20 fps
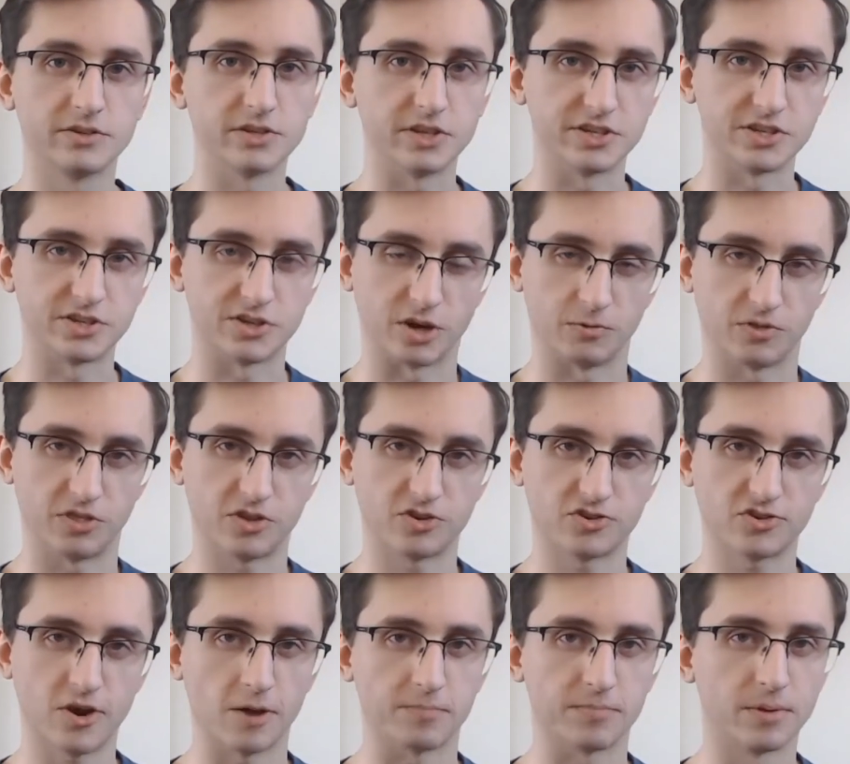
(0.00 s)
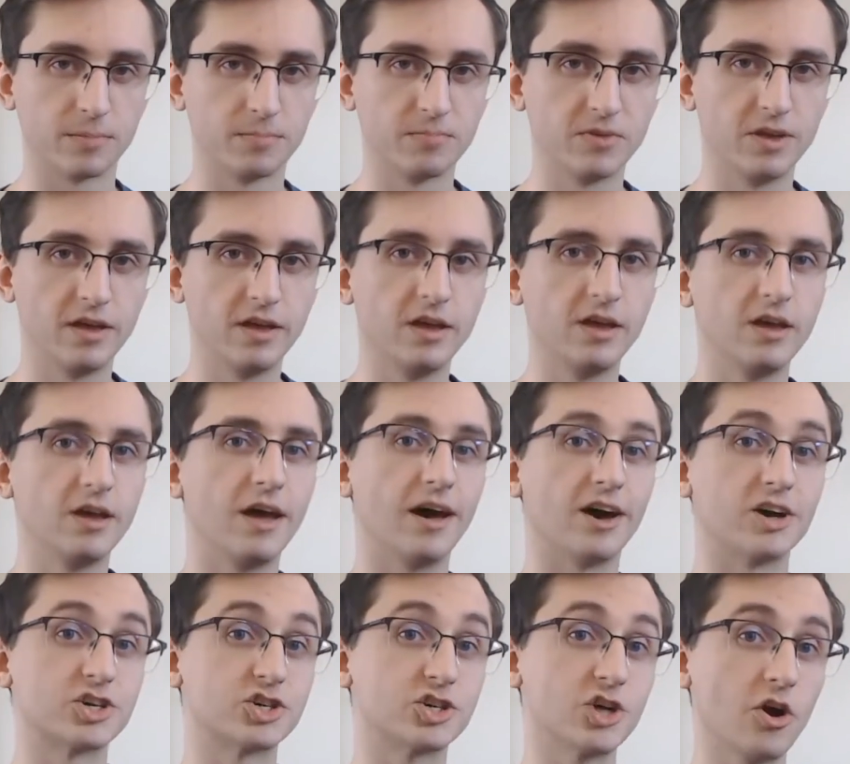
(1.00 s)
So let's start with the sharp.
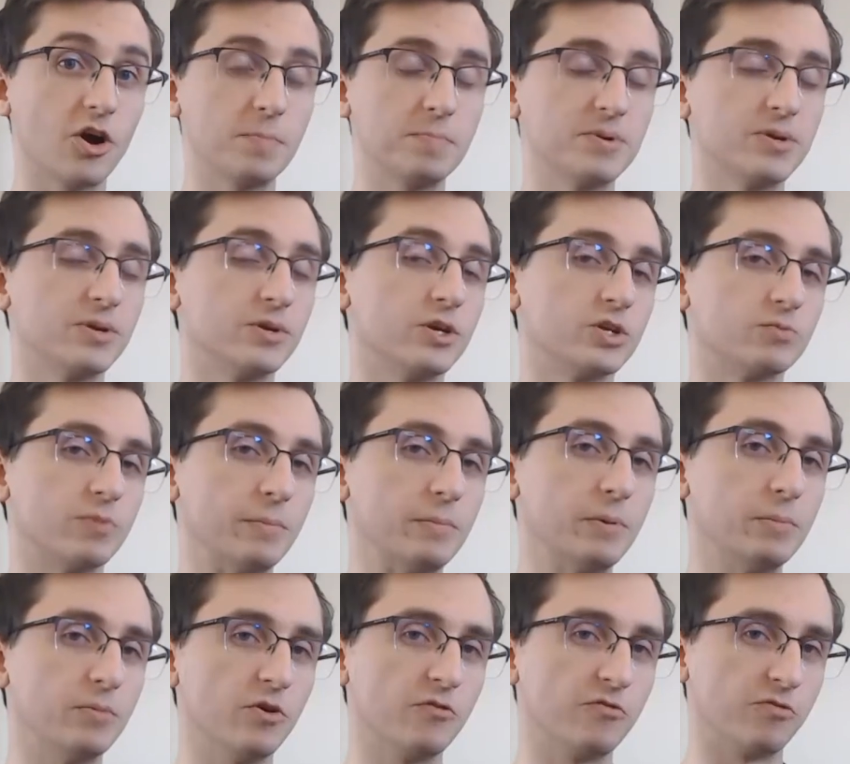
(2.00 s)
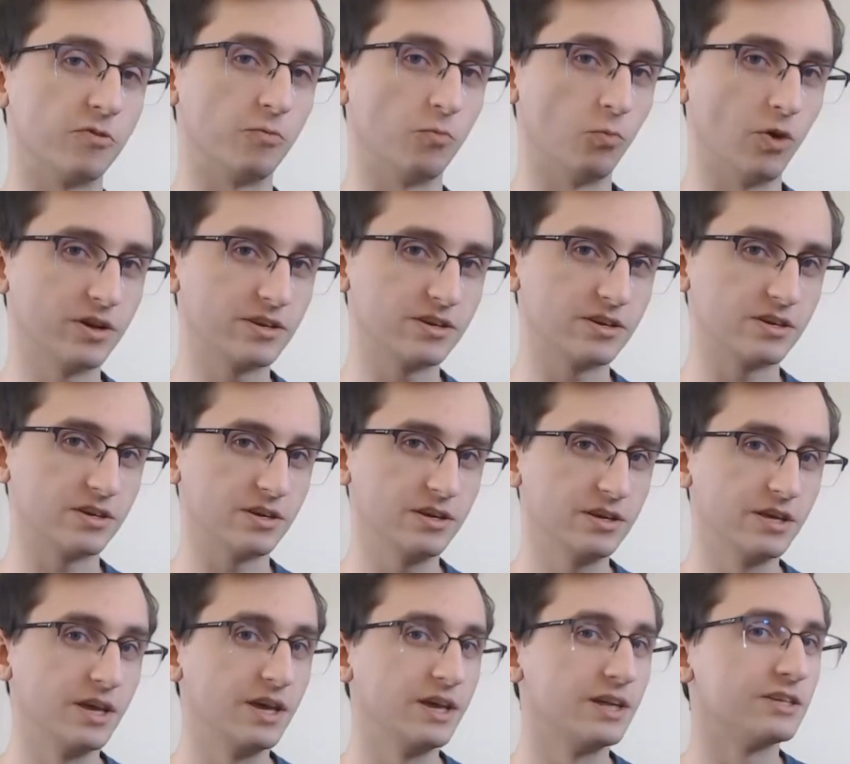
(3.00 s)
A sharp is when we move from one
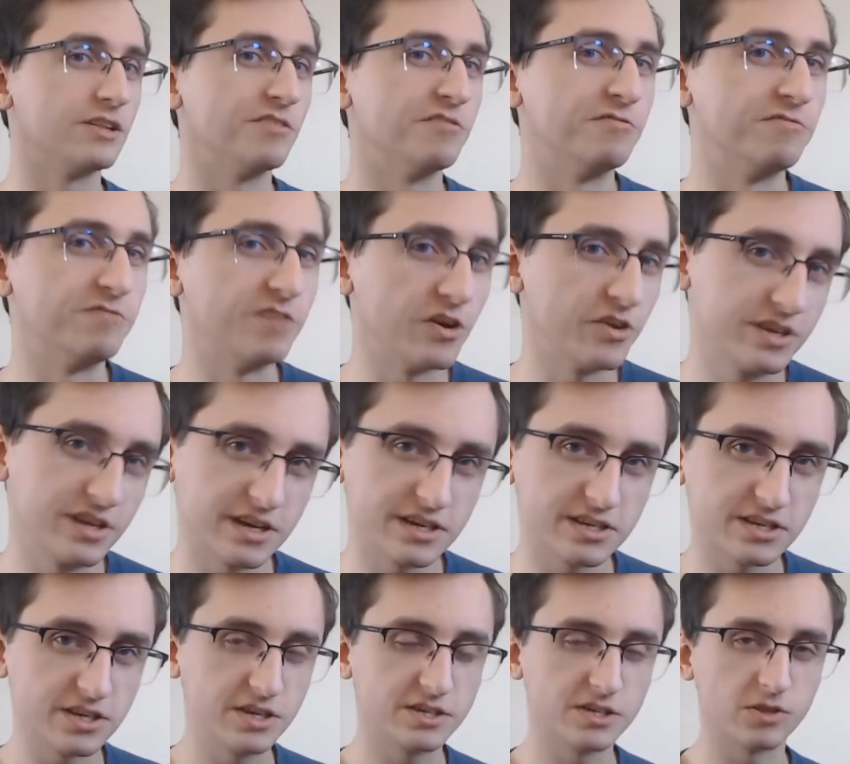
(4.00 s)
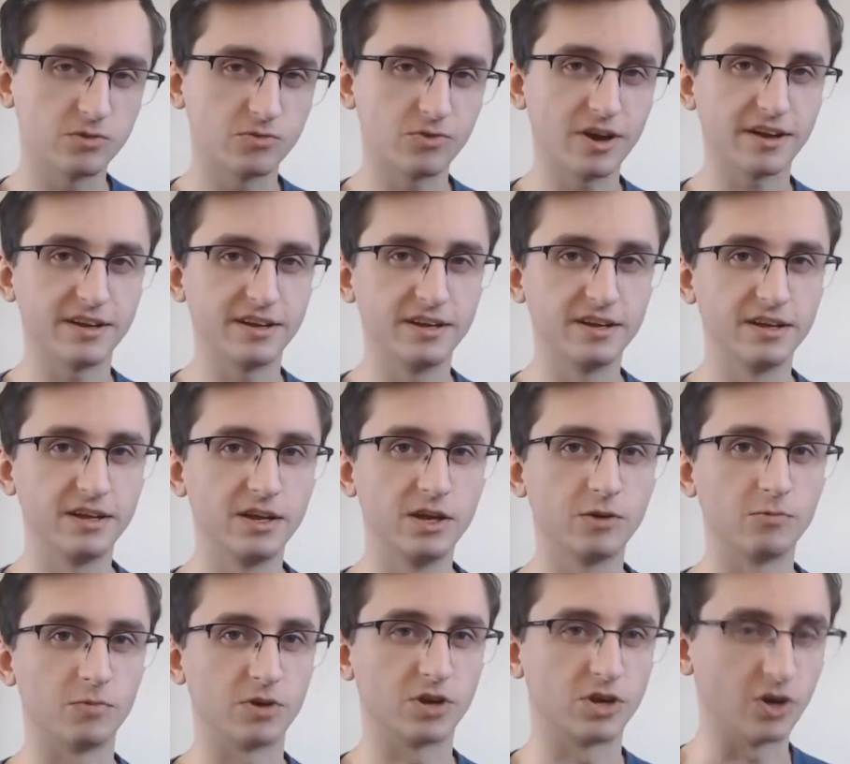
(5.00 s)
key to the very next key to the right,
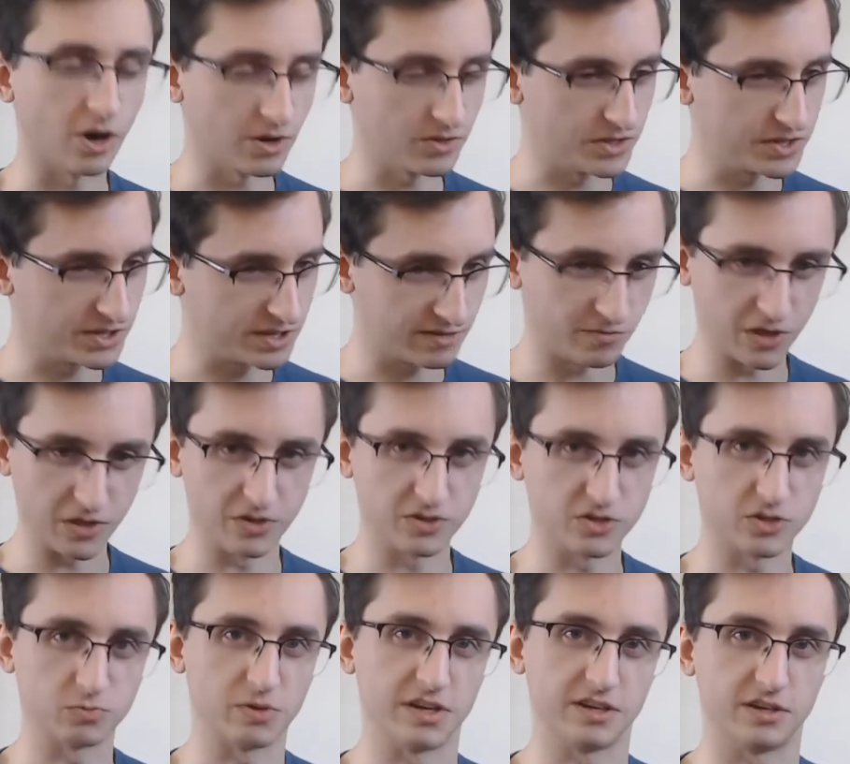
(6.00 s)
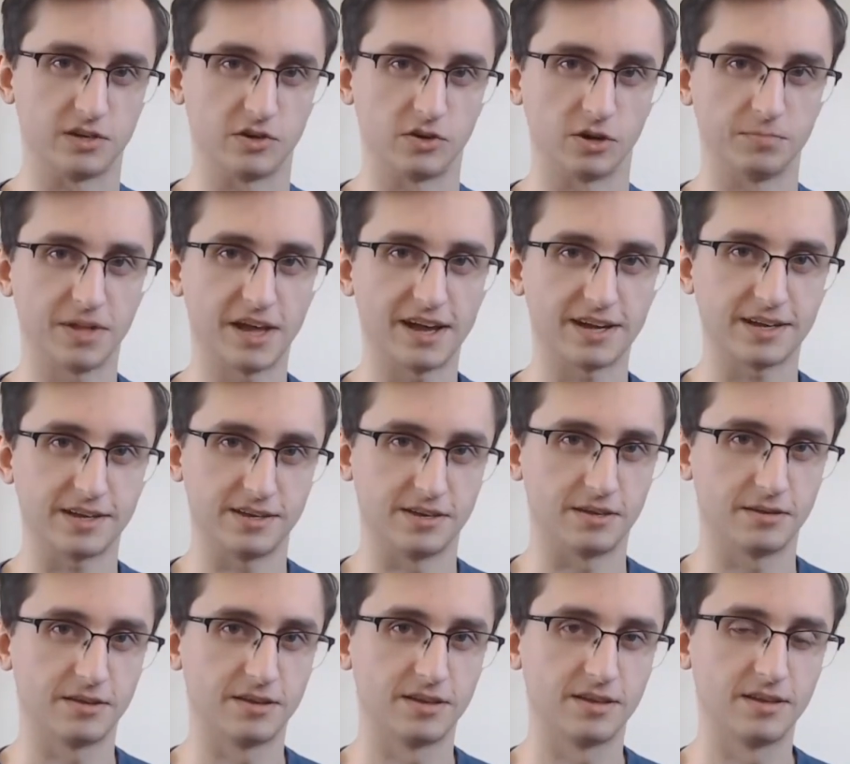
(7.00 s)
regardless of whether it's a white key or a black key.